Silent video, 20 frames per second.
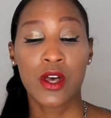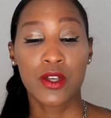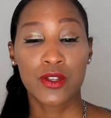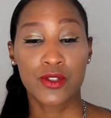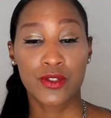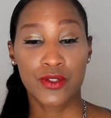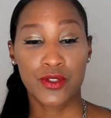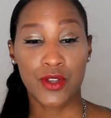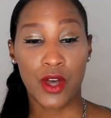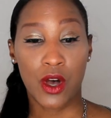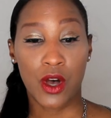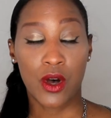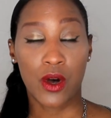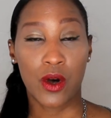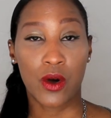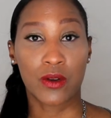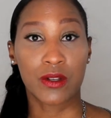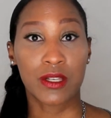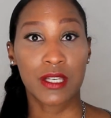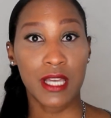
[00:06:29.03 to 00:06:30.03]

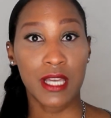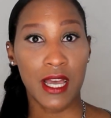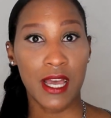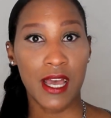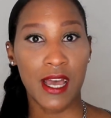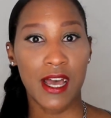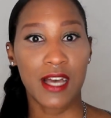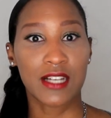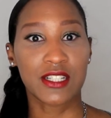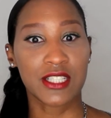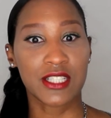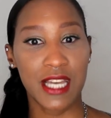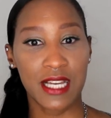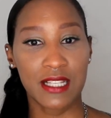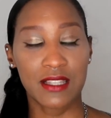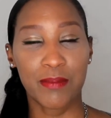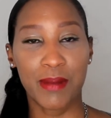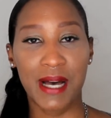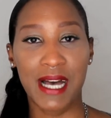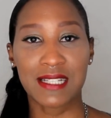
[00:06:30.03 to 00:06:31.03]
So yeah,
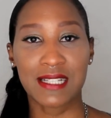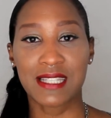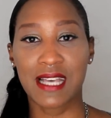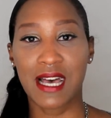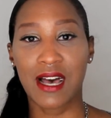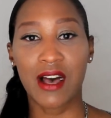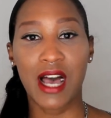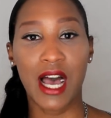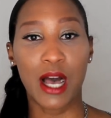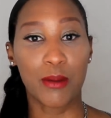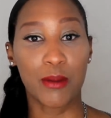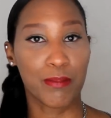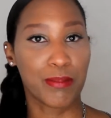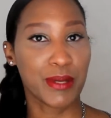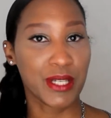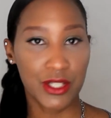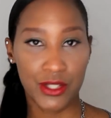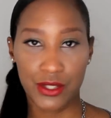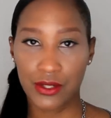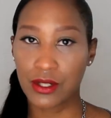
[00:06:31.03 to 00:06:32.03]
check the box out. I'll
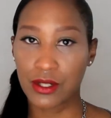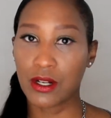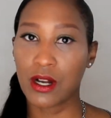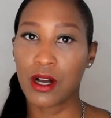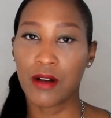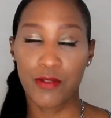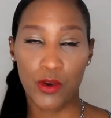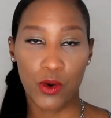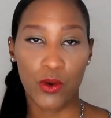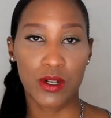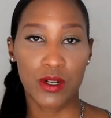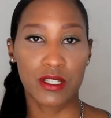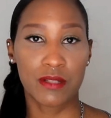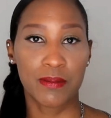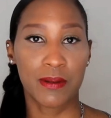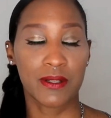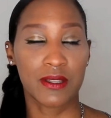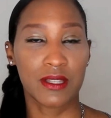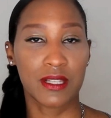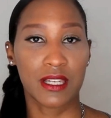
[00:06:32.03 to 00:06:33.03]
be sure to, of course,
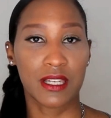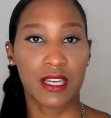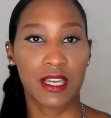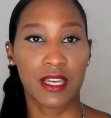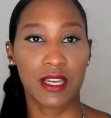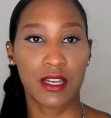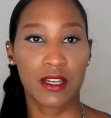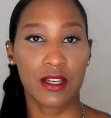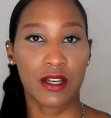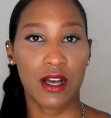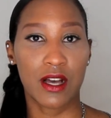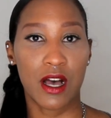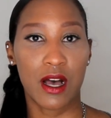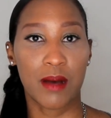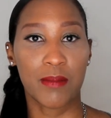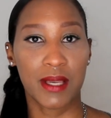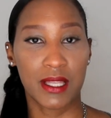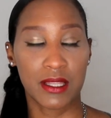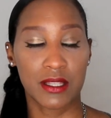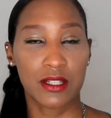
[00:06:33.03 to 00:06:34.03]
put the link
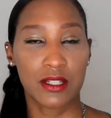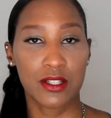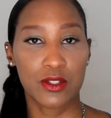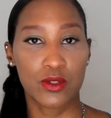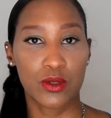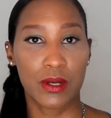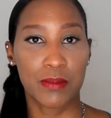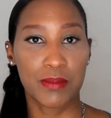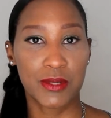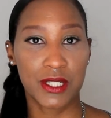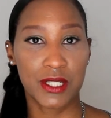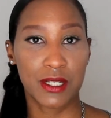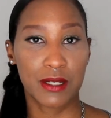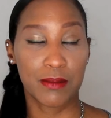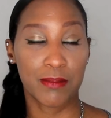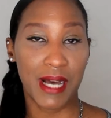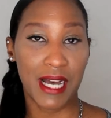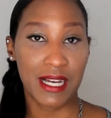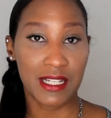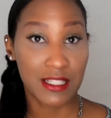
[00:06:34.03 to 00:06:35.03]
um, in the description
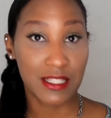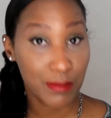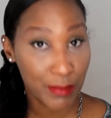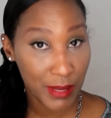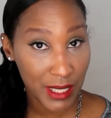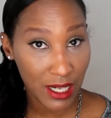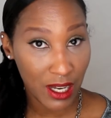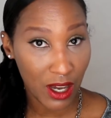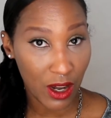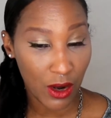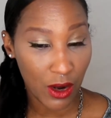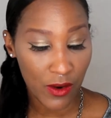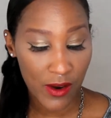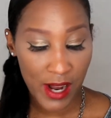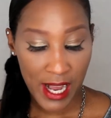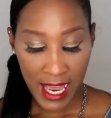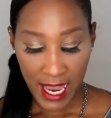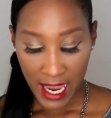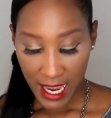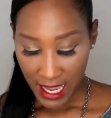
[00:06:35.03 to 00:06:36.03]
box below.
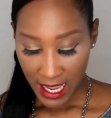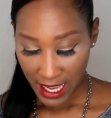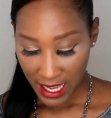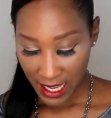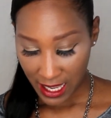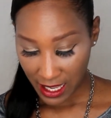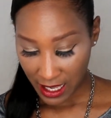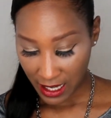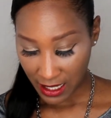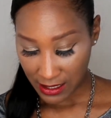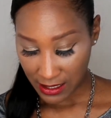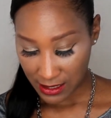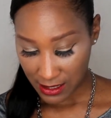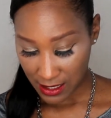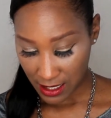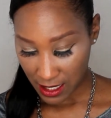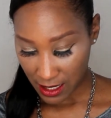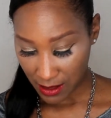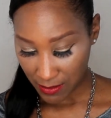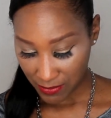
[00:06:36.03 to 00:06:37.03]

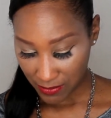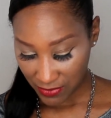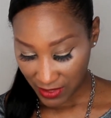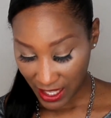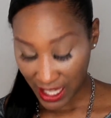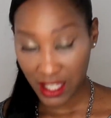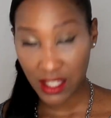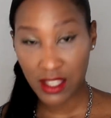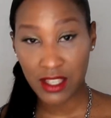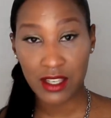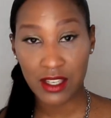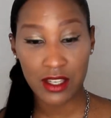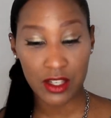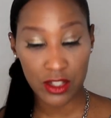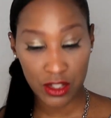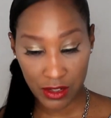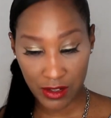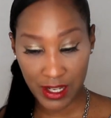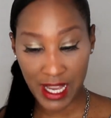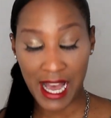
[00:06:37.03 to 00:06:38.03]
And um, thank
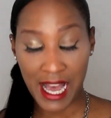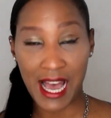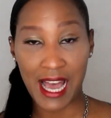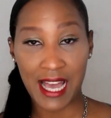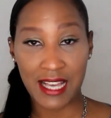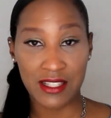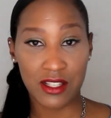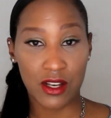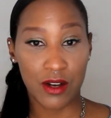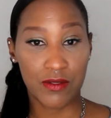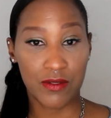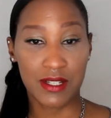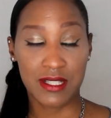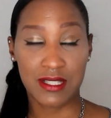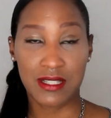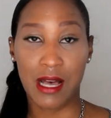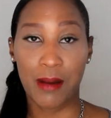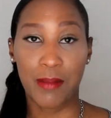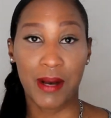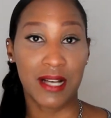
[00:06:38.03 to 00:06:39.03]
you guys over at
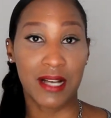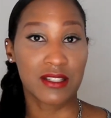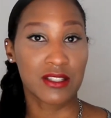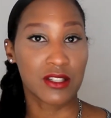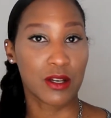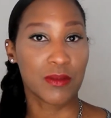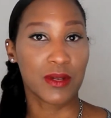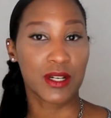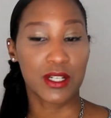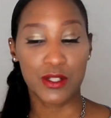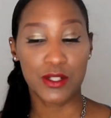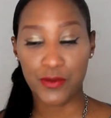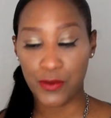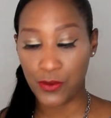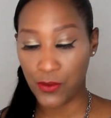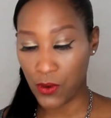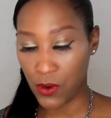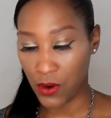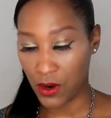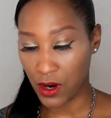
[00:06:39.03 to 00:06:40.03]
ZaaBox so much
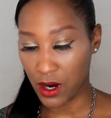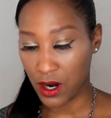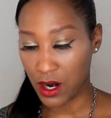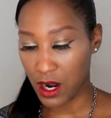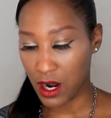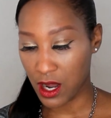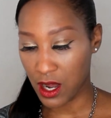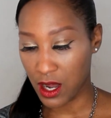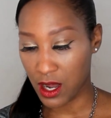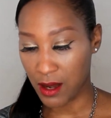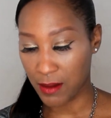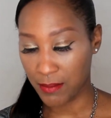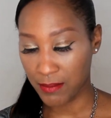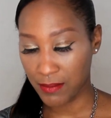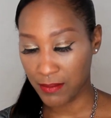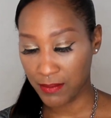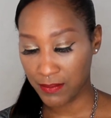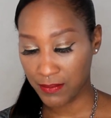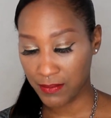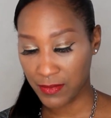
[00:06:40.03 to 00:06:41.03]
for
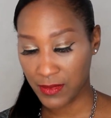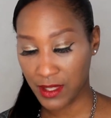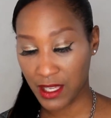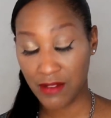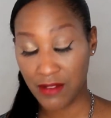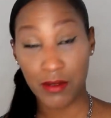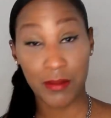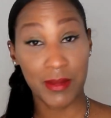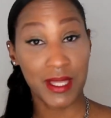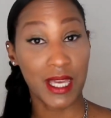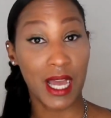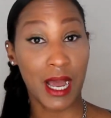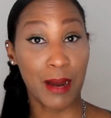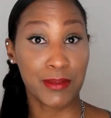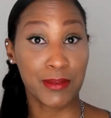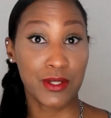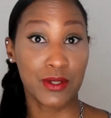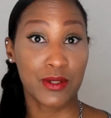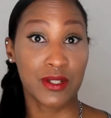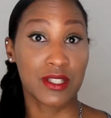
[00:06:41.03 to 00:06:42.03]
um, giving me the
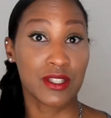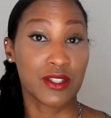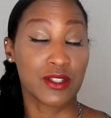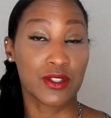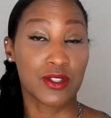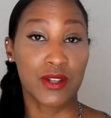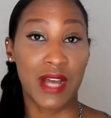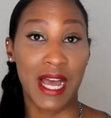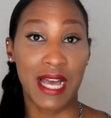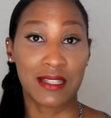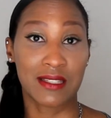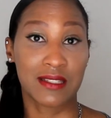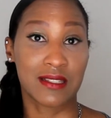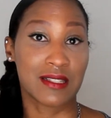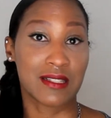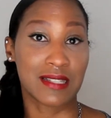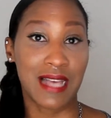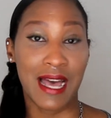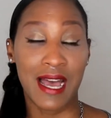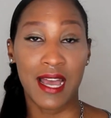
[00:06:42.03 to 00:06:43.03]
opportunity to try this
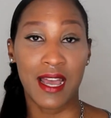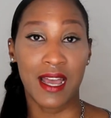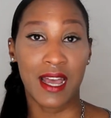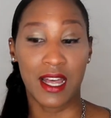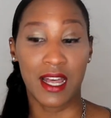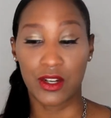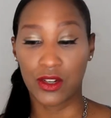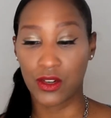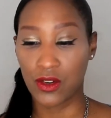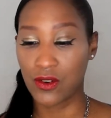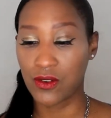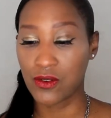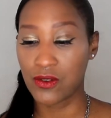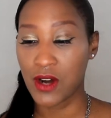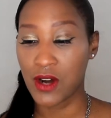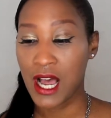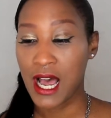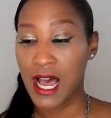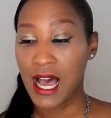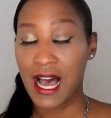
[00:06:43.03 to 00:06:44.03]
because I had no
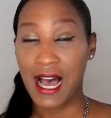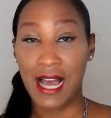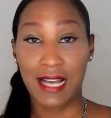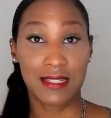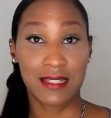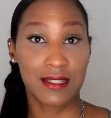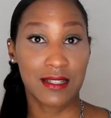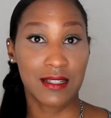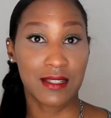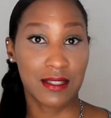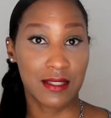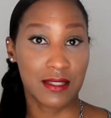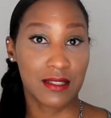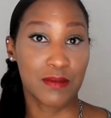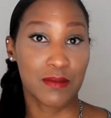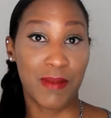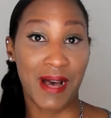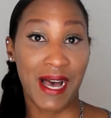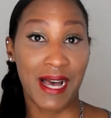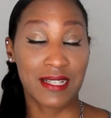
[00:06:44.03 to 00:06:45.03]
idea that this
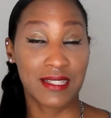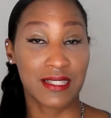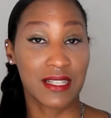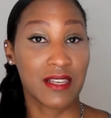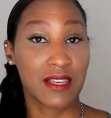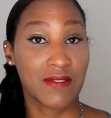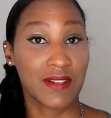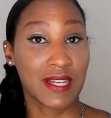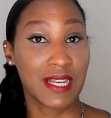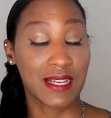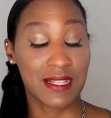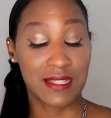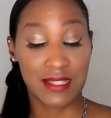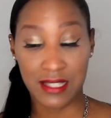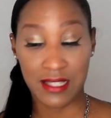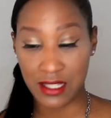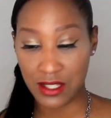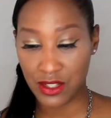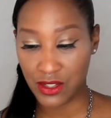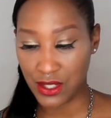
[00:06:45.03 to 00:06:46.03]
box even
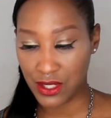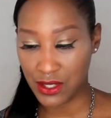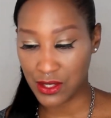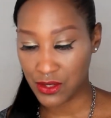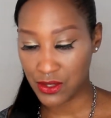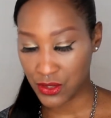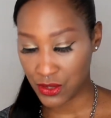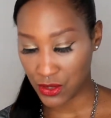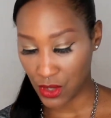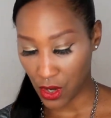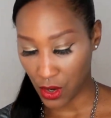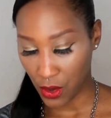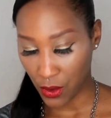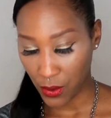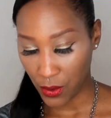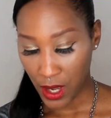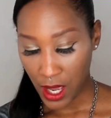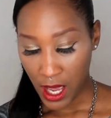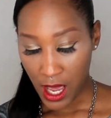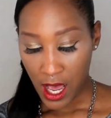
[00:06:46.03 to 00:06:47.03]
existed.
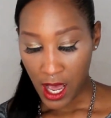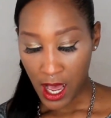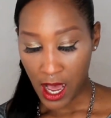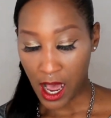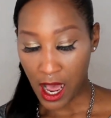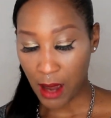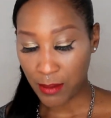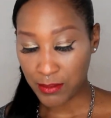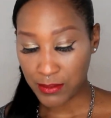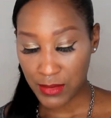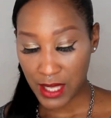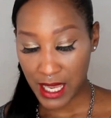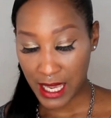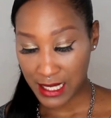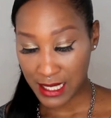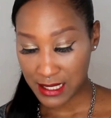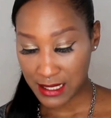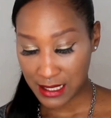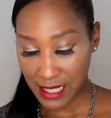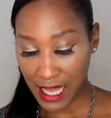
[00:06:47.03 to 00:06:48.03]
So I'm
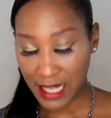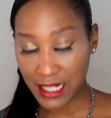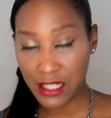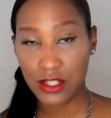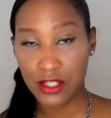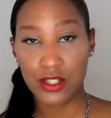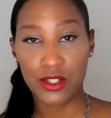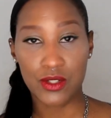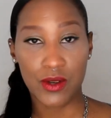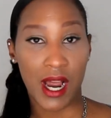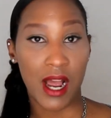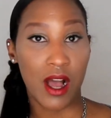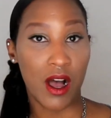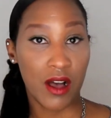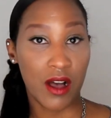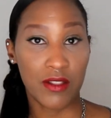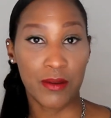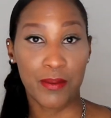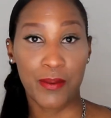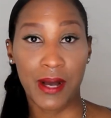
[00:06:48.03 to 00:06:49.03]
excited to try
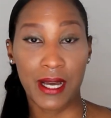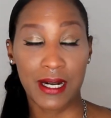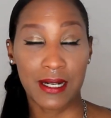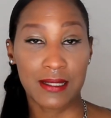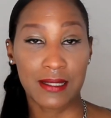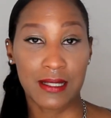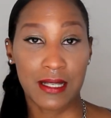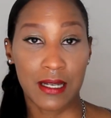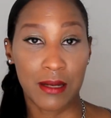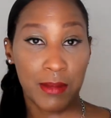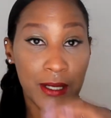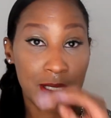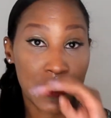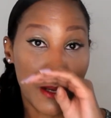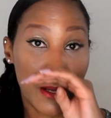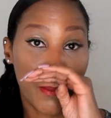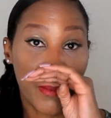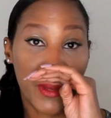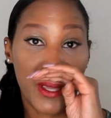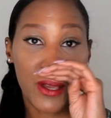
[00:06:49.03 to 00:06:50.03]
all the products in it because
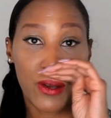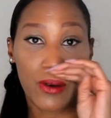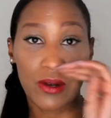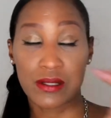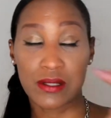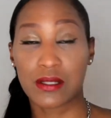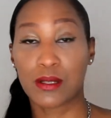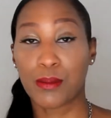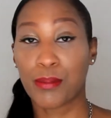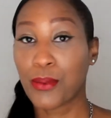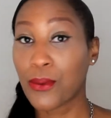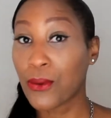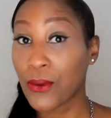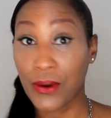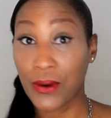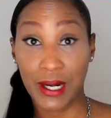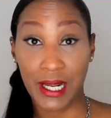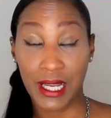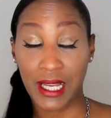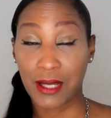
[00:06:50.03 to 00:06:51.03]
I'm big on
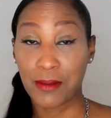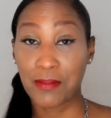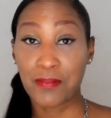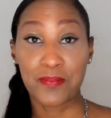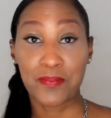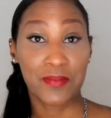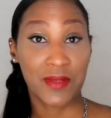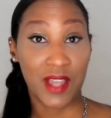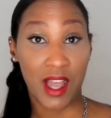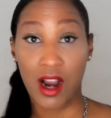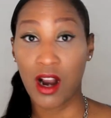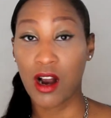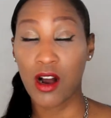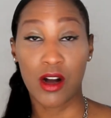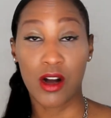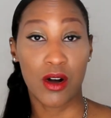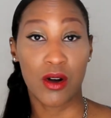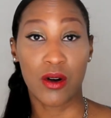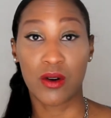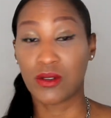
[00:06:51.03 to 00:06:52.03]
supporting our
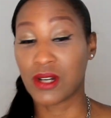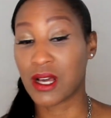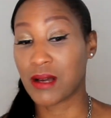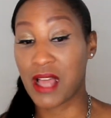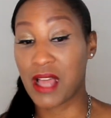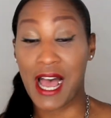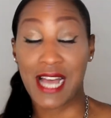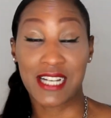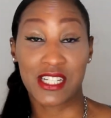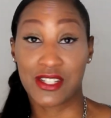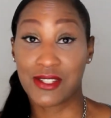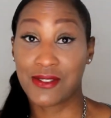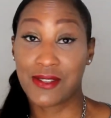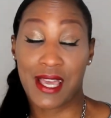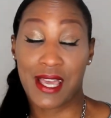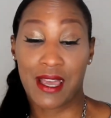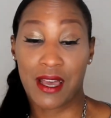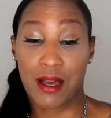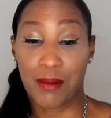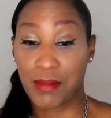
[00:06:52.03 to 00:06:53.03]
own. I, just
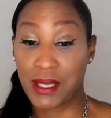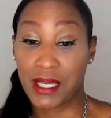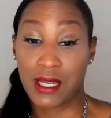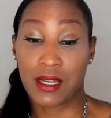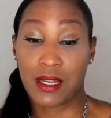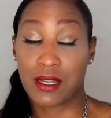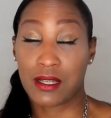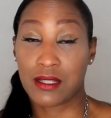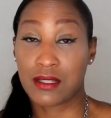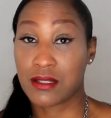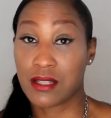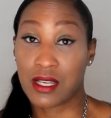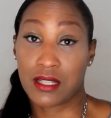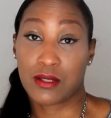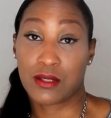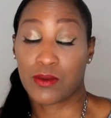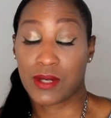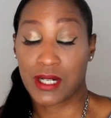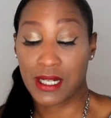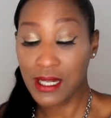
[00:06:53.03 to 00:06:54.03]
am because
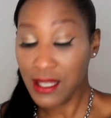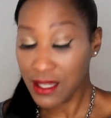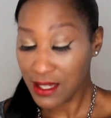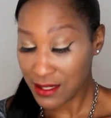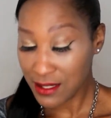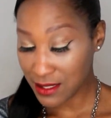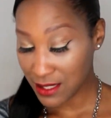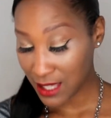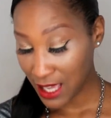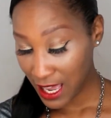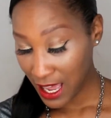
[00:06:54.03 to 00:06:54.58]
that's what it is.